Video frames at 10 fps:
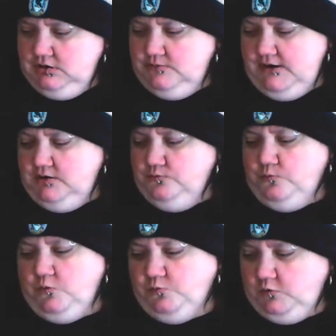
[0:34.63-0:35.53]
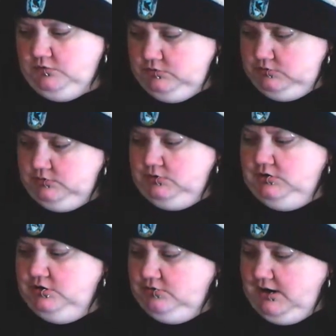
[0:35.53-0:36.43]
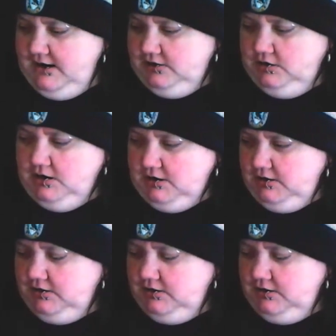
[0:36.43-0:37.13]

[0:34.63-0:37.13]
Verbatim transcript: Come here. Right here, look.